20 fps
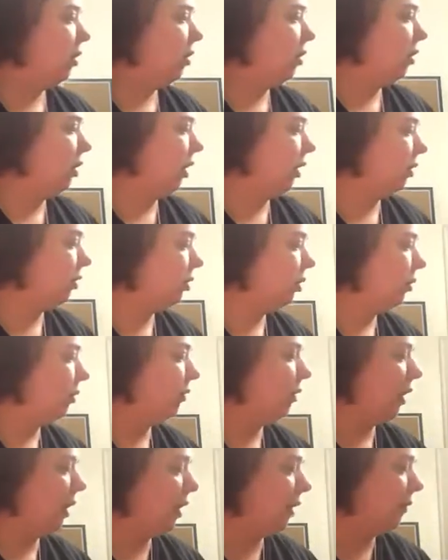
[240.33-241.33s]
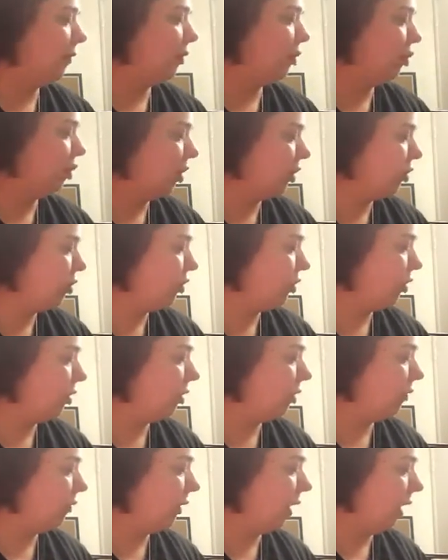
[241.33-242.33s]
All right, so we've got the
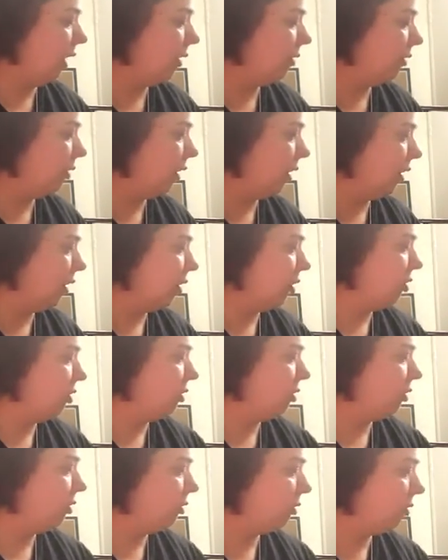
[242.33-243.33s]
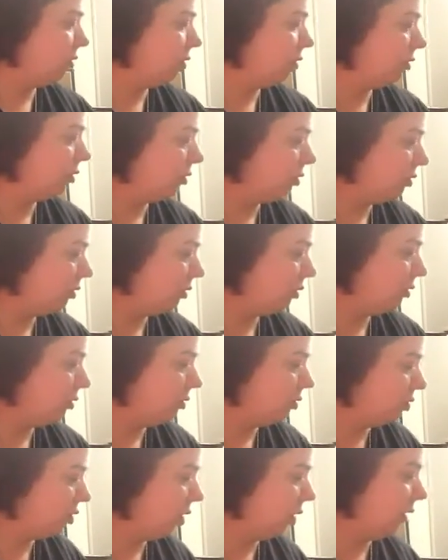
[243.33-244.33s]
ginger, I've got the
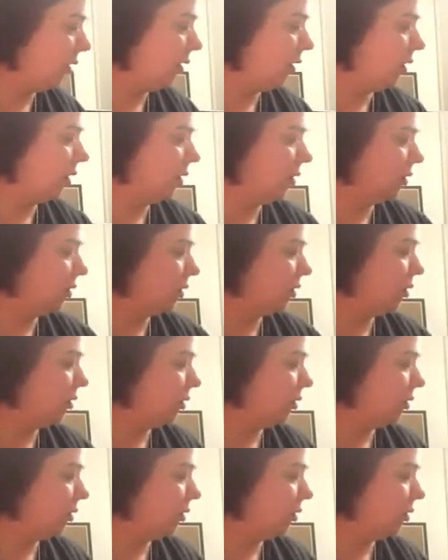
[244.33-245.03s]
chilies,